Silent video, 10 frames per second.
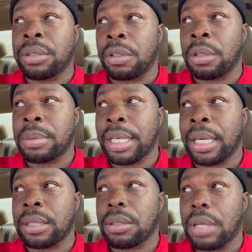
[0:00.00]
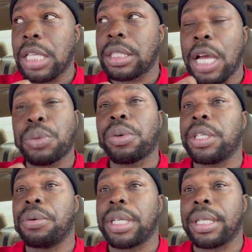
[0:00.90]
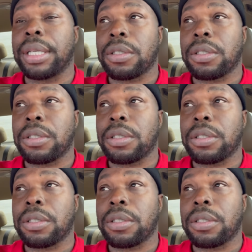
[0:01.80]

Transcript: You know what I'm saying? So that's really what it is.